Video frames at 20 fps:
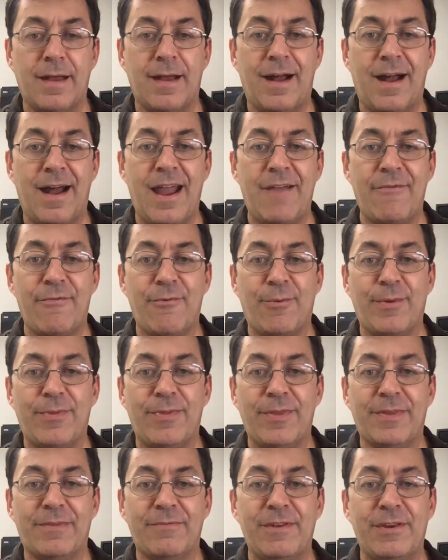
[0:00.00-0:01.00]
Hi everyone,
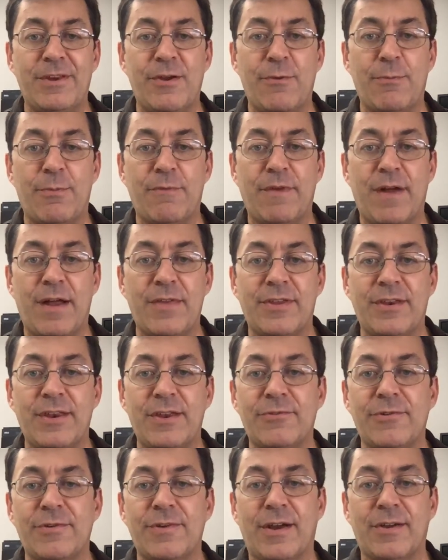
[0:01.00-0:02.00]
this video provides an
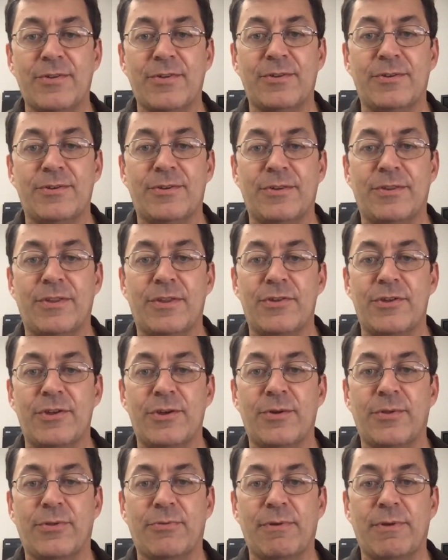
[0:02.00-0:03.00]
introduction to the
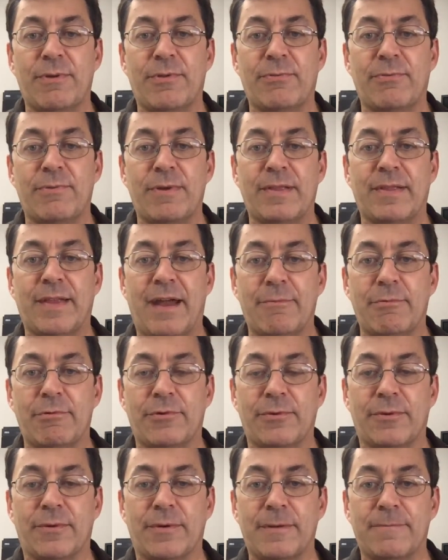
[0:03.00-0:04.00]
Geo 303
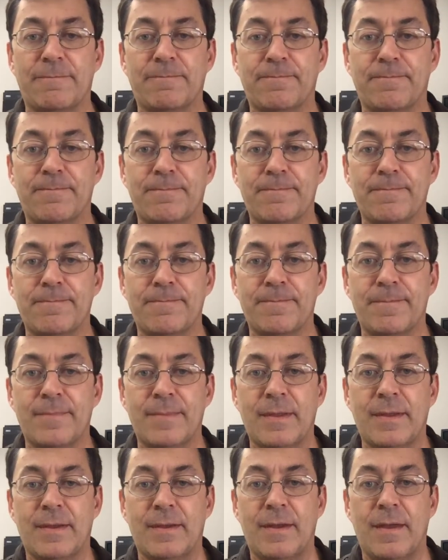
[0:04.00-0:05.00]
laboratory.
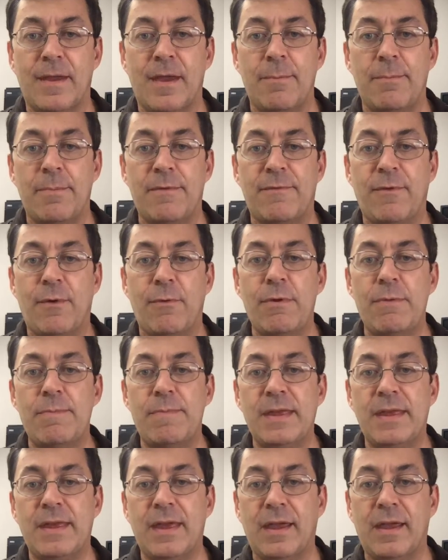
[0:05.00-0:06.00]
Before we
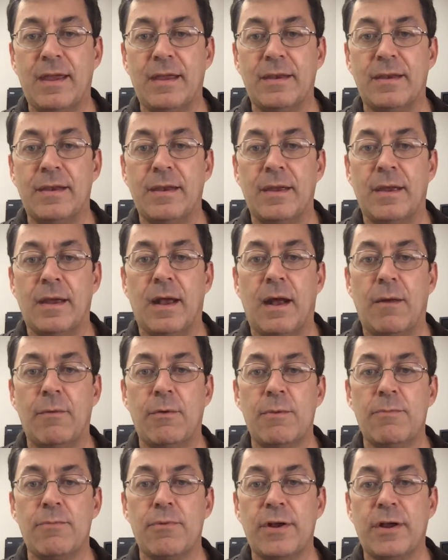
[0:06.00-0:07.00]
begin, I
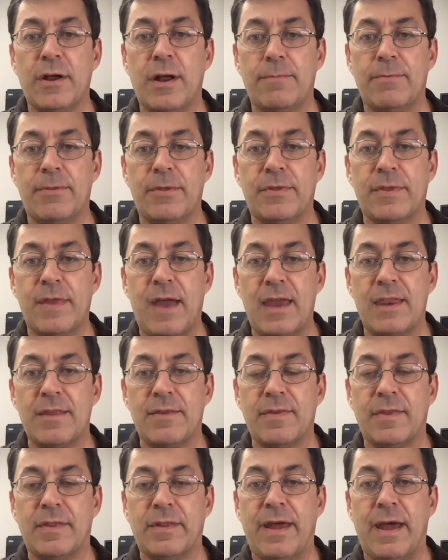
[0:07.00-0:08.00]
want to bring up the
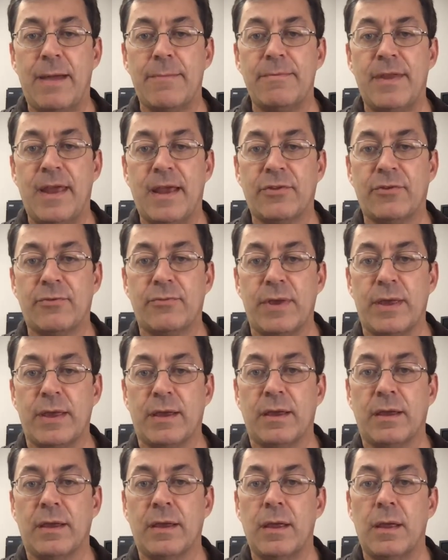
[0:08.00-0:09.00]
status of the lab next
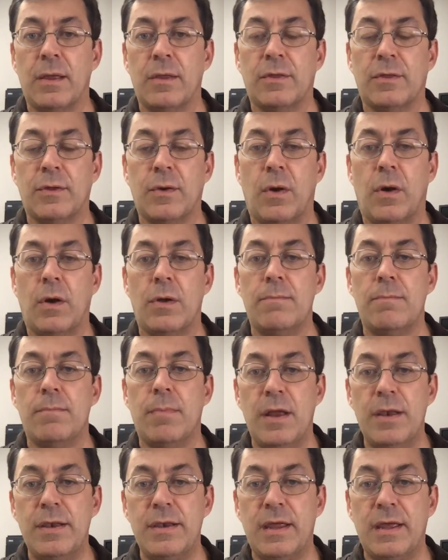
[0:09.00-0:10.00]
week. So on
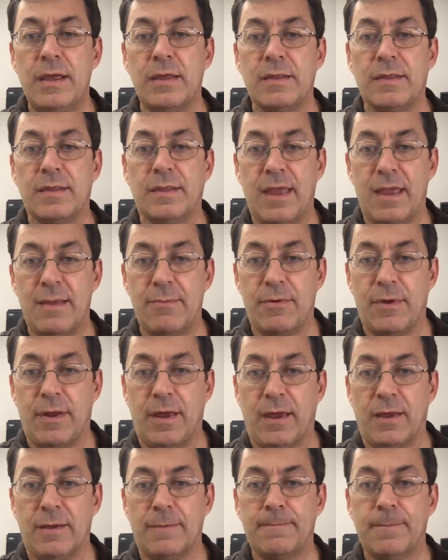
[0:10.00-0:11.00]
Monday is Labor
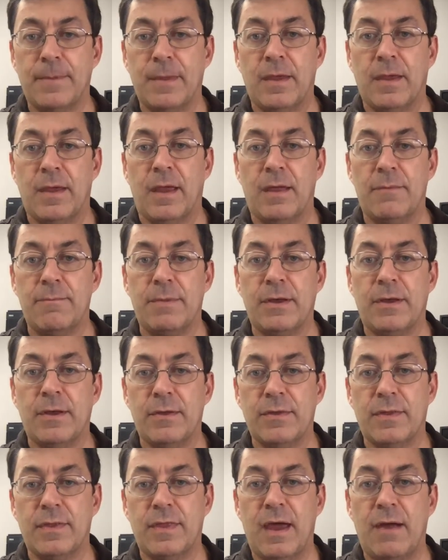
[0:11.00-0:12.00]
Day, and
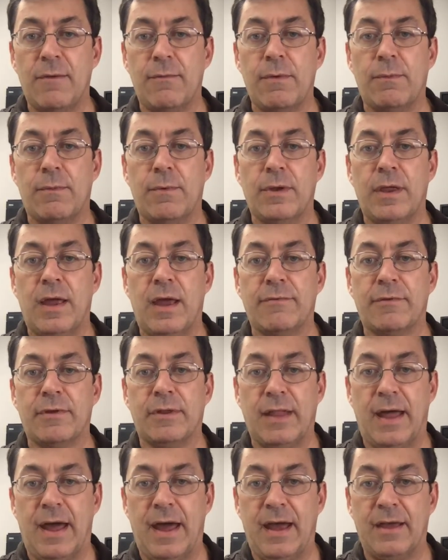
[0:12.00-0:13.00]
because of that we won't have
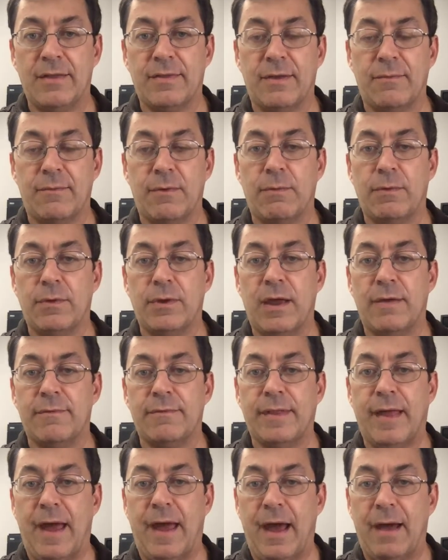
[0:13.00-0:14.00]
class and we won't
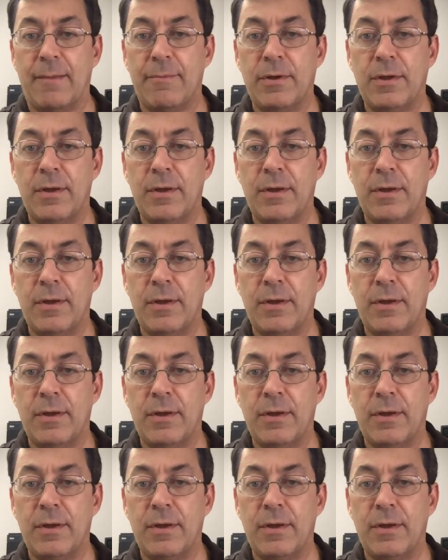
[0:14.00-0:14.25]
have lab.